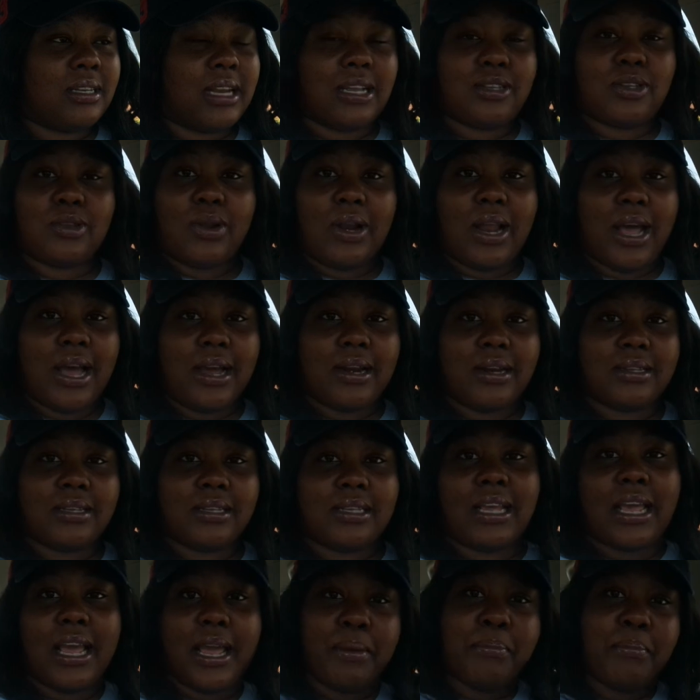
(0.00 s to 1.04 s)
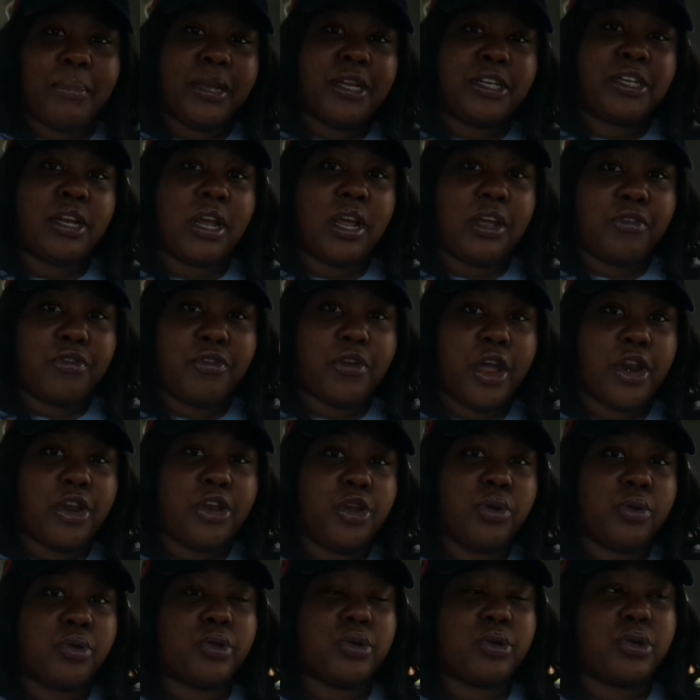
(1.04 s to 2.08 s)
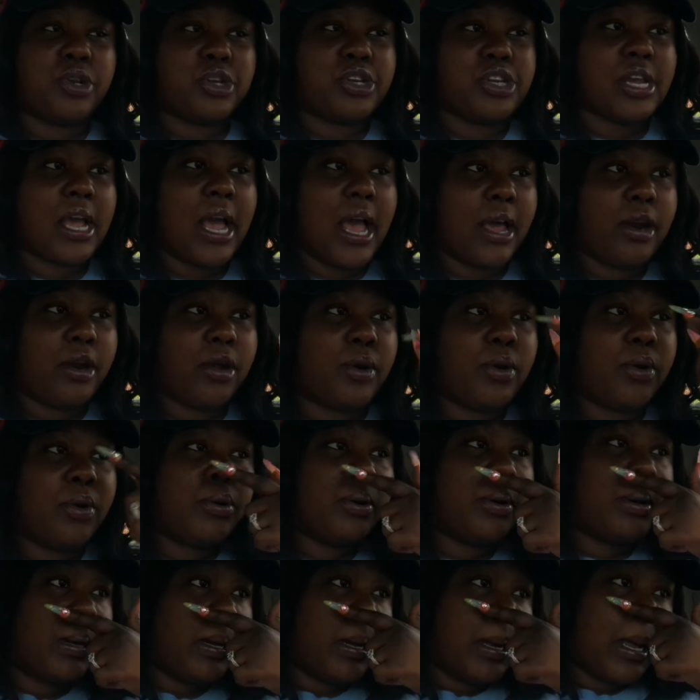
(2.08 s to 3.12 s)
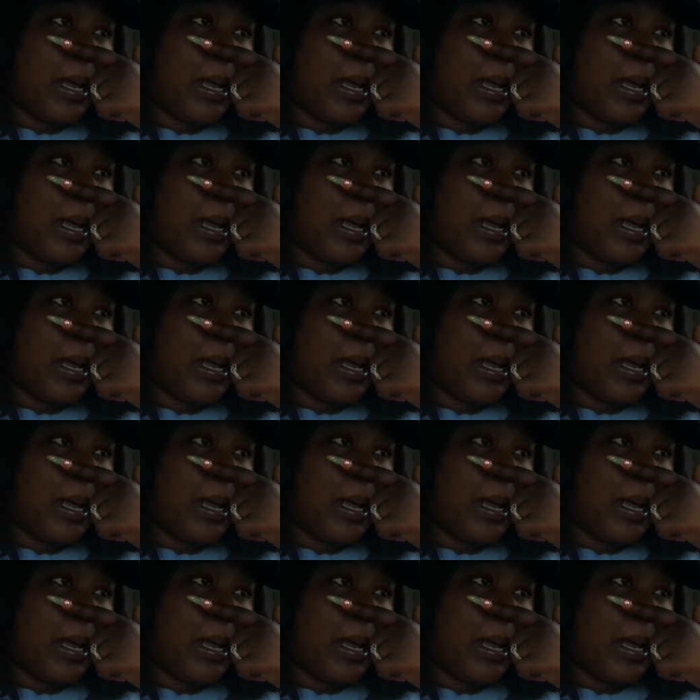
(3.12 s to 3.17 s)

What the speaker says: that's all I had to say. And make sure if you're new to the channel,